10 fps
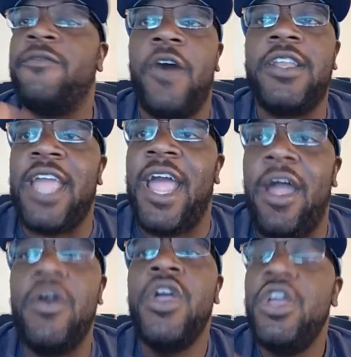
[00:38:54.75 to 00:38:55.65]
fuck
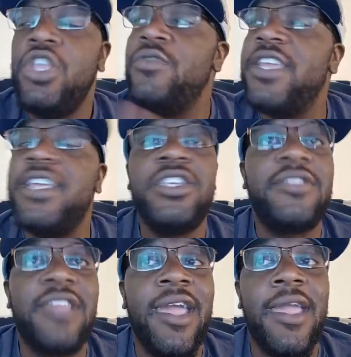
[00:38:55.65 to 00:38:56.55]
down. You did your
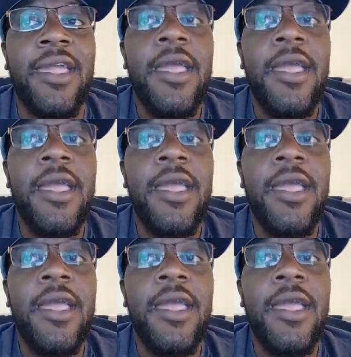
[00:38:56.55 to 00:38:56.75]
thing.